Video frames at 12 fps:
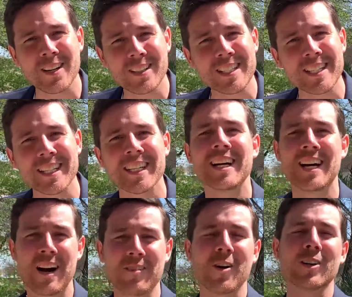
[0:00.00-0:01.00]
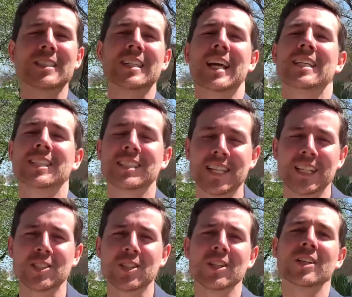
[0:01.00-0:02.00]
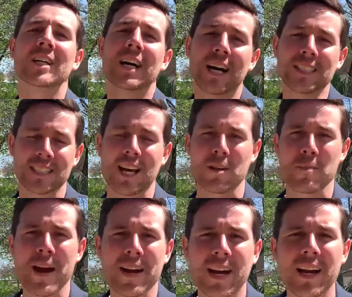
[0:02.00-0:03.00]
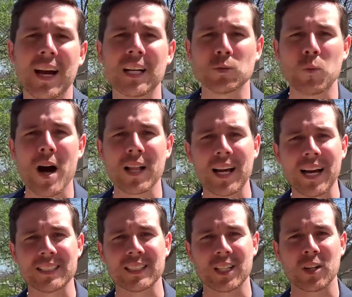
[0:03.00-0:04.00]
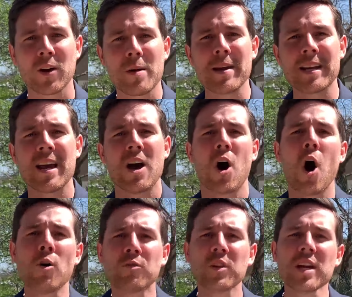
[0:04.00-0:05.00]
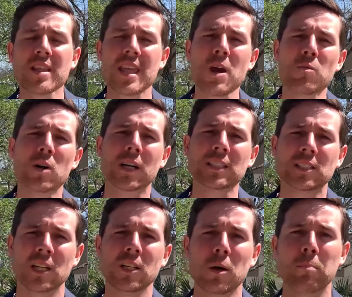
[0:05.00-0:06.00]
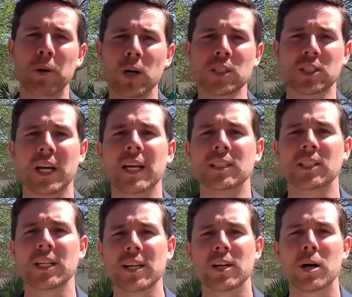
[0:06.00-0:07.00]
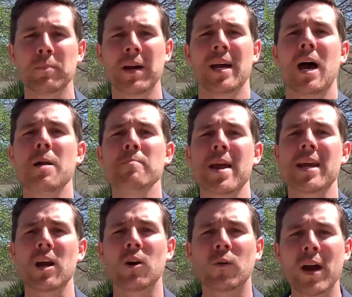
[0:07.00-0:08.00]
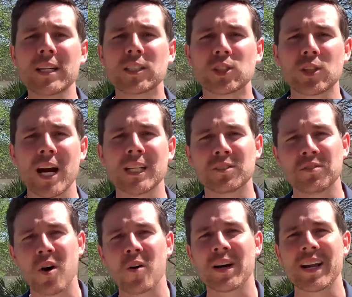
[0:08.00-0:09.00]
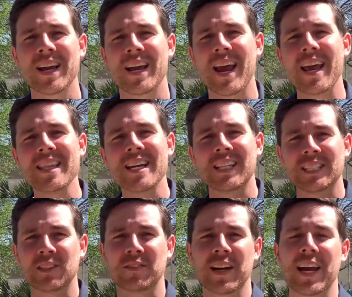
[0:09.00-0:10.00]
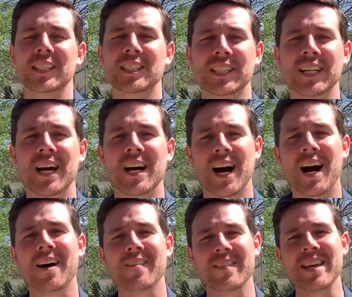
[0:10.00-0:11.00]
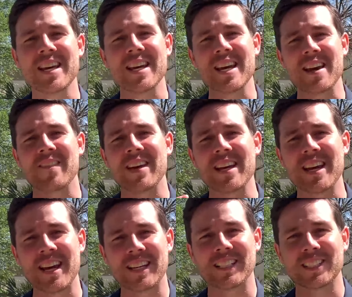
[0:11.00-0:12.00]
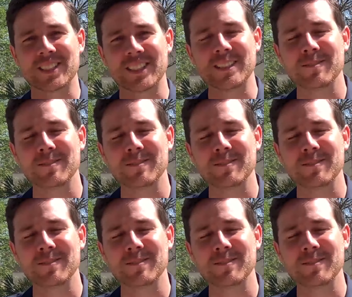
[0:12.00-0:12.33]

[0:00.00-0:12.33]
earlier, of course, into Central and South America, as well as the Caribbean. Hopefully they will continue to push into Europe and make great strides forward in the electrification of the EV industry.